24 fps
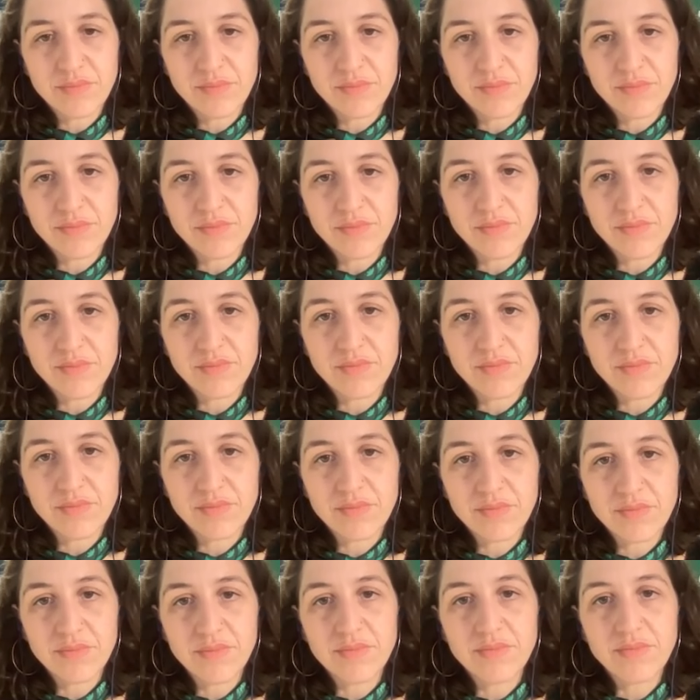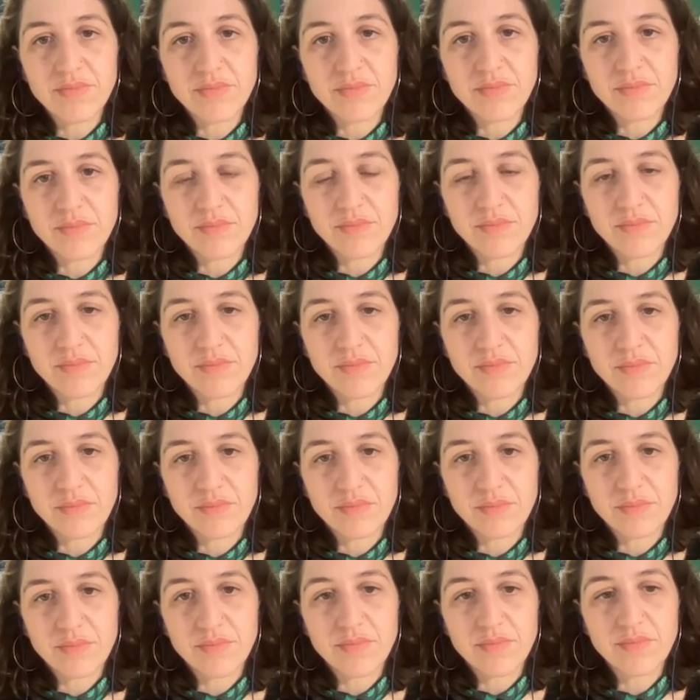
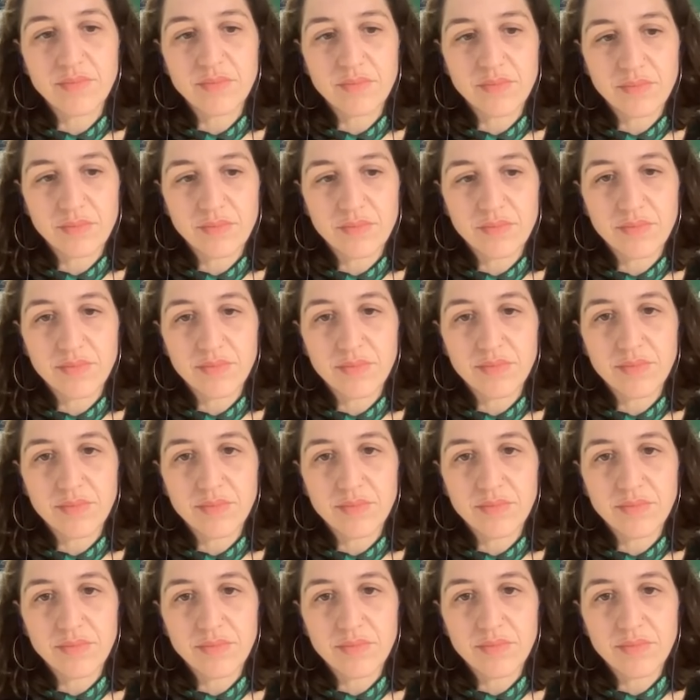No words are spoken by the person on screen.